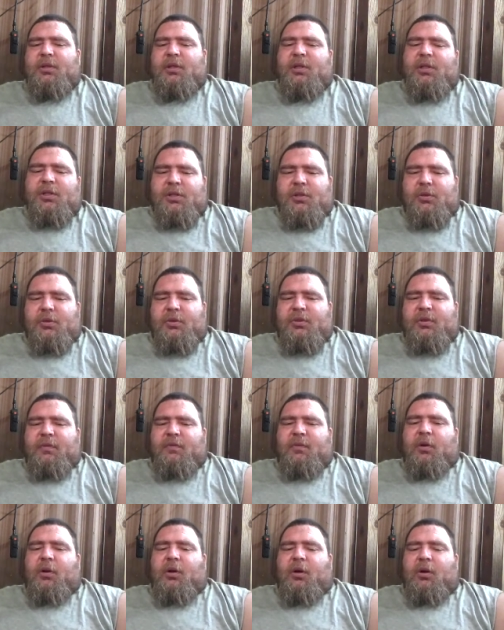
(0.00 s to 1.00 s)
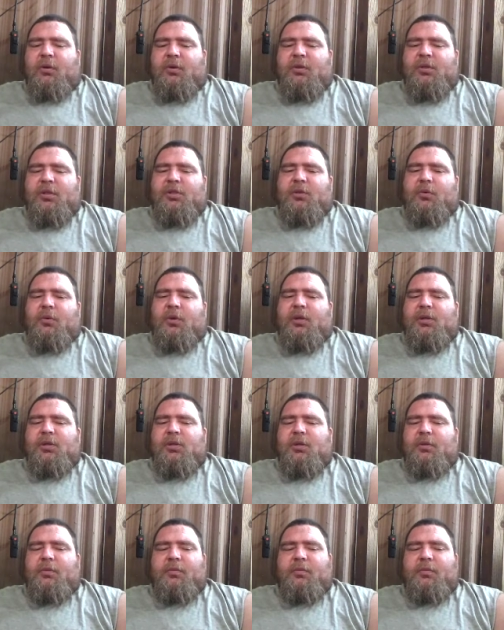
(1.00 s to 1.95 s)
issues is even a harder situation.